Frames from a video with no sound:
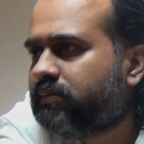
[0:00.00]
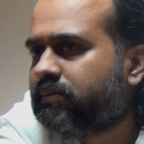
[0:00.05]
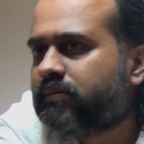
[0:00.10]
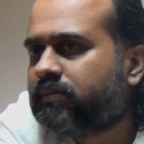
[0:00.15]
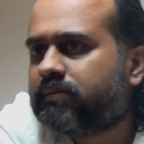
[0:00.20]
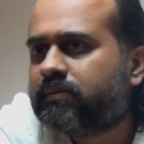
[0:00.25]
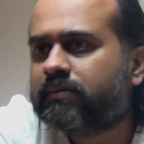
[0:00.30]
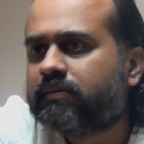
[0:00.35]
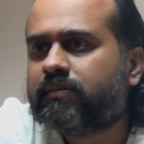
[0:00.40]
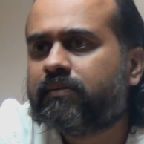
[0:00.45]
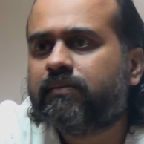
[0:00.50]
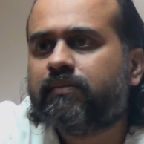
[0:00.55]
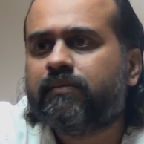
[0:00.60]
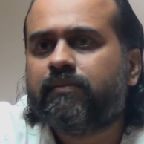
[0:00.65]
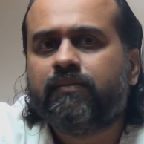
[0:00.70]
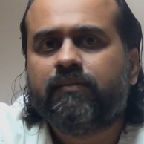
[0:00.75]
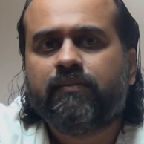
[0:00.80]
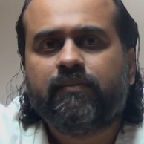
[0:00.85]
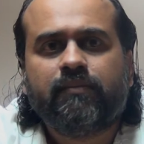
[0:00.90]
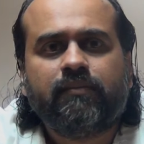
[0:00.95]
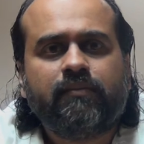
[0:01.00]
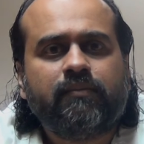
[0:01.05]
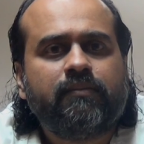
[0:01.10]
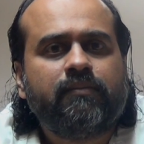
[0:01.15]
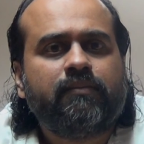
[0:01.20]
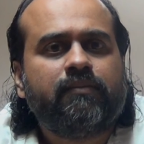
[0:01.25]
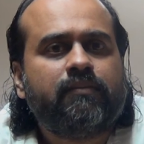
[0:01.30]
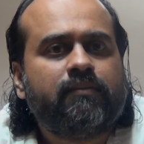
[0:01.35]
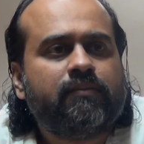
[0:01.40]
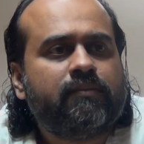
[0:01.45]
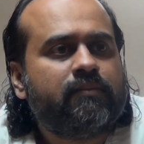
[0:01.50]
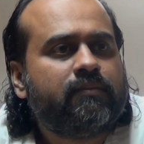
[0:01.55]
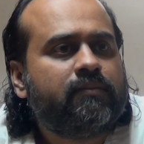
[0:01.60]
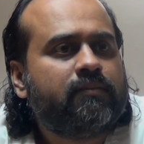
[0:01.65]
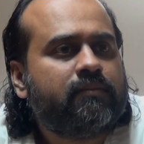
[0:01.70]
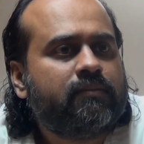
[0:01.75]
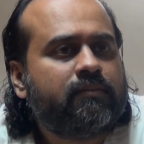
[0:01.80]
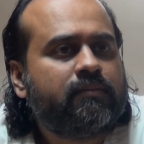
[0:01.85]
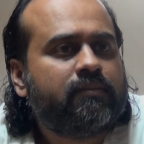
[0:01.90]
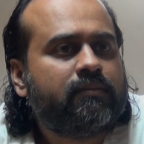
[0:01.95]

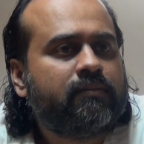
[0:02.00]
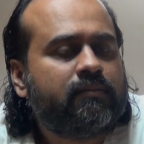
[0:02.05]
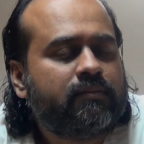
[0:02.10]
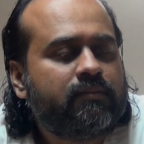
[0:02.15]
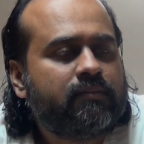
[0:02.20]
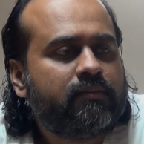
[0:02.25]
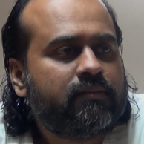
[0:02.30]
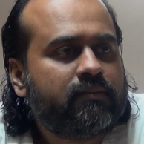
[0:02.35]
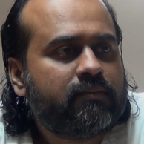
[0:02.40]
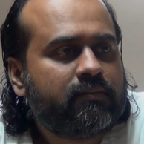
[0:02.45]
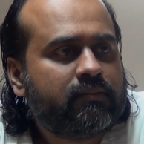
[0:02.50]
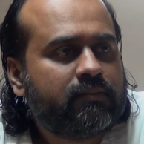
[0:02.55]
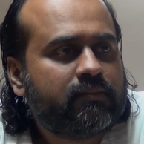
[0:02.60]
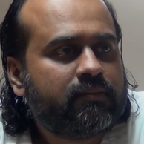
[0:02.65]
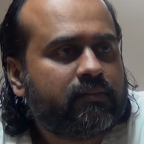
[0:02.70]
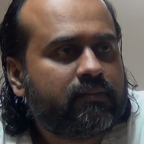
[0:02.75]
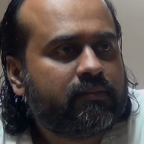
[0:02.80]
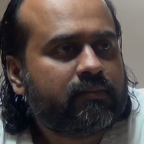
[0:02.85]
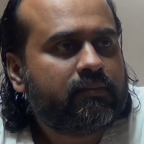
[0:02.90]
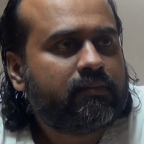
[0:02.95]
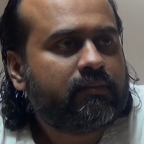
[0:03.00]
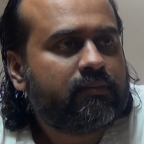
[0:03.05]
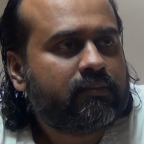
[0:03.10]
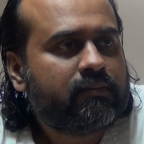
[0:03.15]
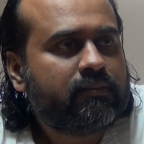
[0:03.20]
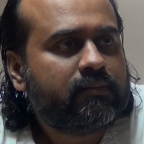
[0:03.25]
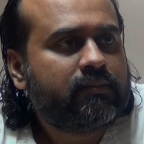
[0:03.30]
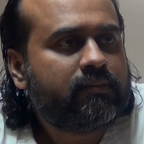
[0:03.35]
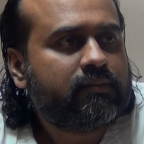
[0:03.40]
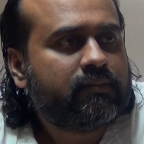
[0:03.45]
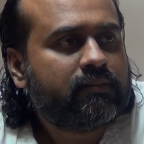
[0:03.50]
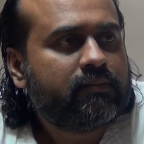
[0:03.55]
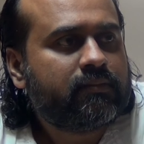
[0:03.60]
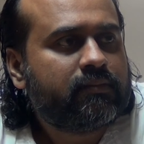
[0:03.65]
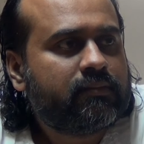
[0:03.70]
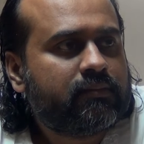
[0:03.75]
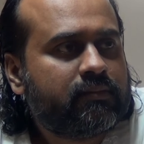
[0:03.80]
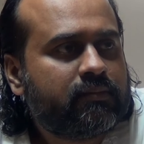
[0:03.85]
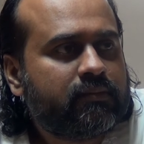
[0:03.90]
No one is speaking in this clip.